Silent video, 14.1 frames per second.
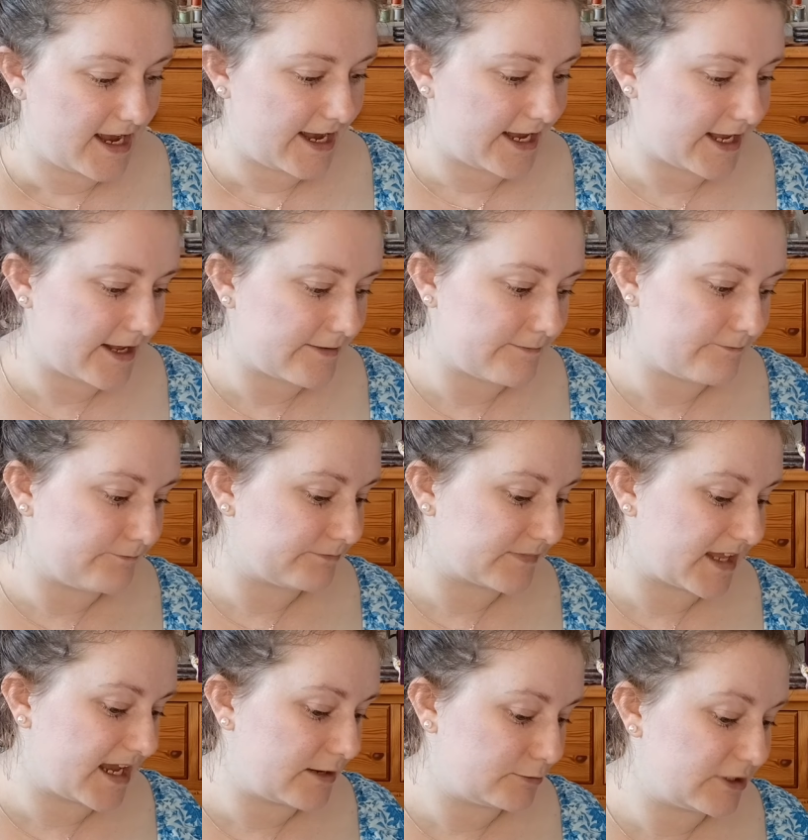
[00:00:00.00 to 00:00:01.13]
Um,
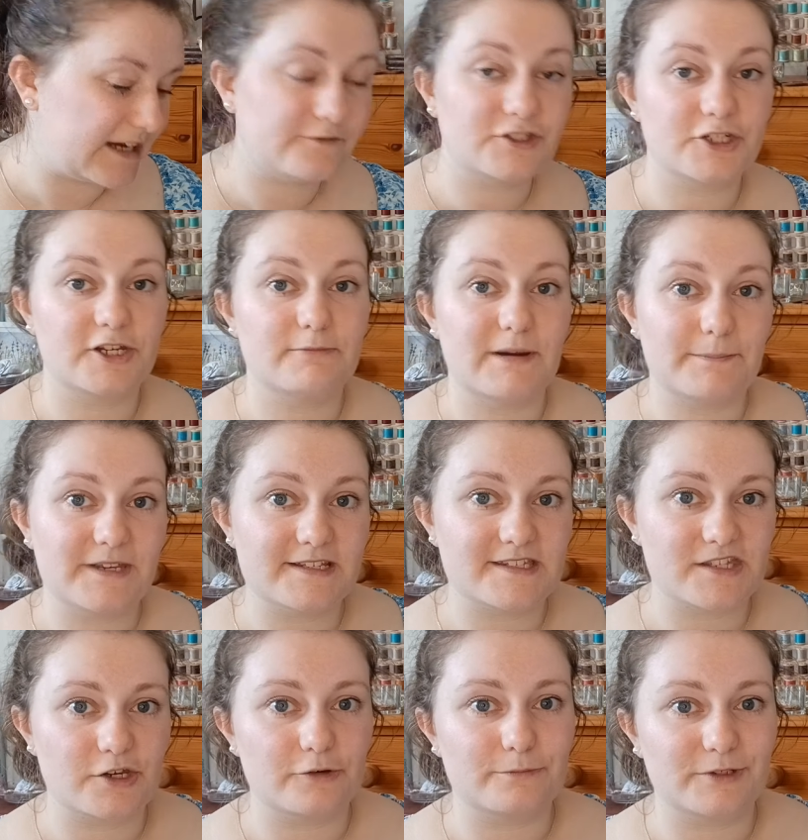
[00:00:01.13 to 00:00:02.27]
I will have to show you my beads
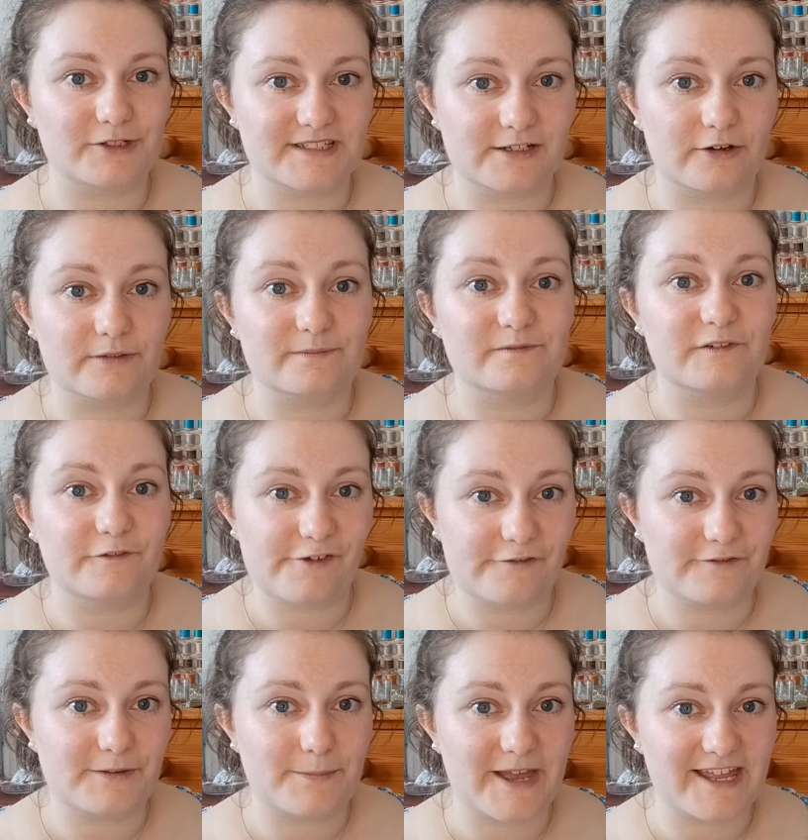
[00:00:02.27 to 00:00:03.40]
though because I got them for
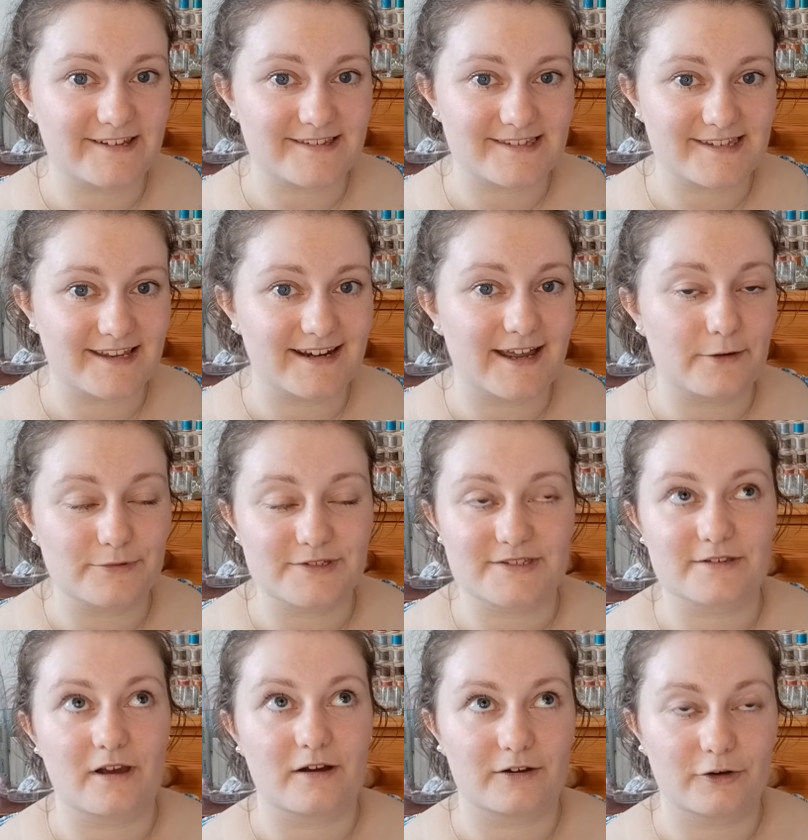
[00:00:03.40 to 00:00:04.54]
50 pence and I was
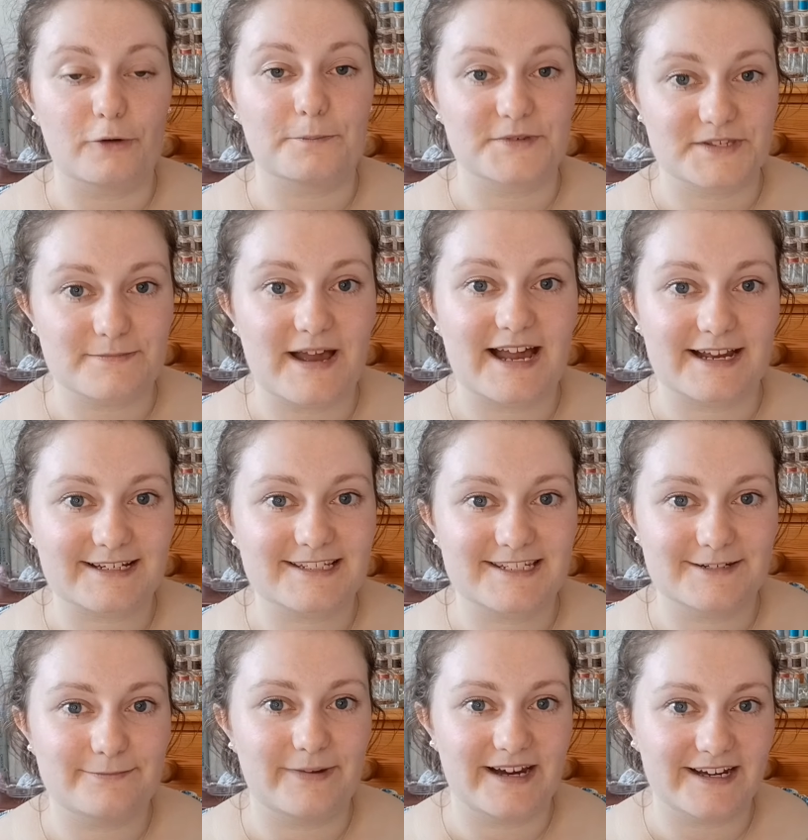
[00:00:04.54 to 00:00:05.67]
gobsmacked
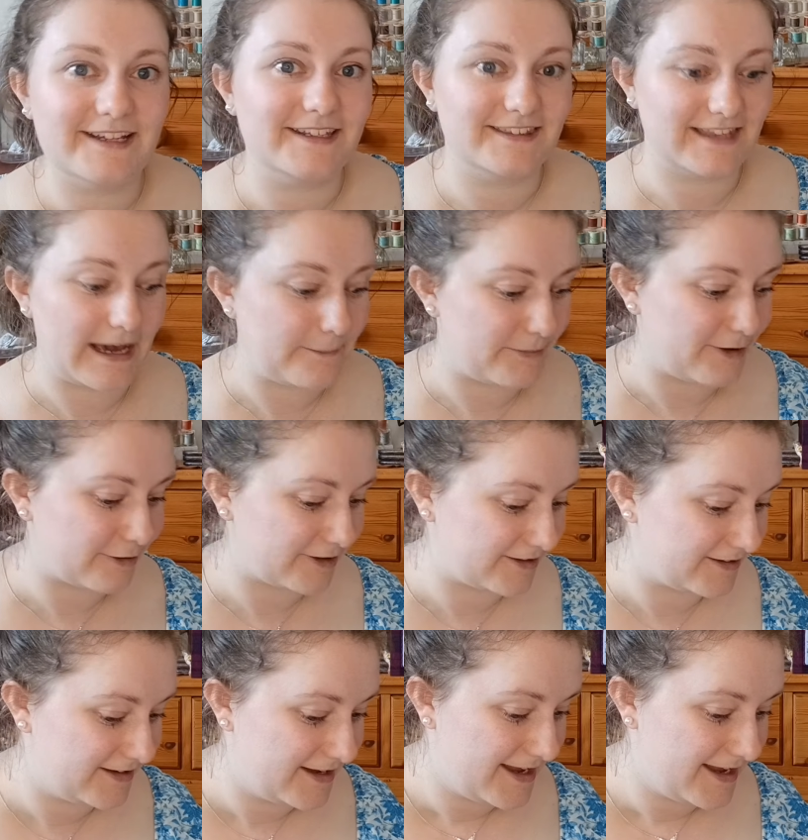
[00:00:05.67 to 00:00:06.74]
by that bargain.